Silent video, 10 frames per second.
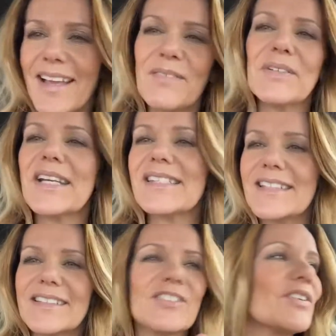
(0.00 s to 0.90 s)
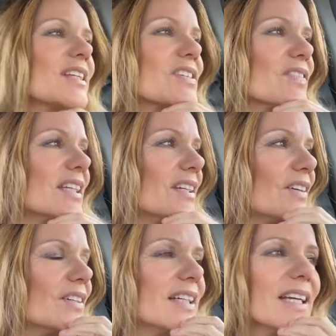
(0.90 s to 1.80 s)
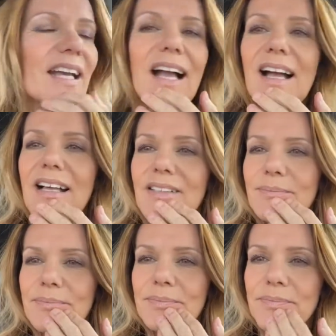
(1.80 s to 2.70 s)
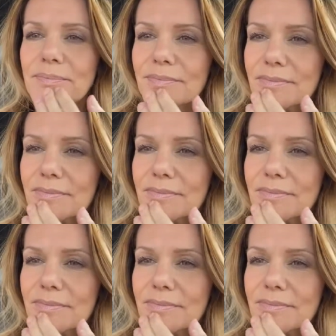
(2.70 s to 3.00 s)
hope you guys enjoyed this video. Um,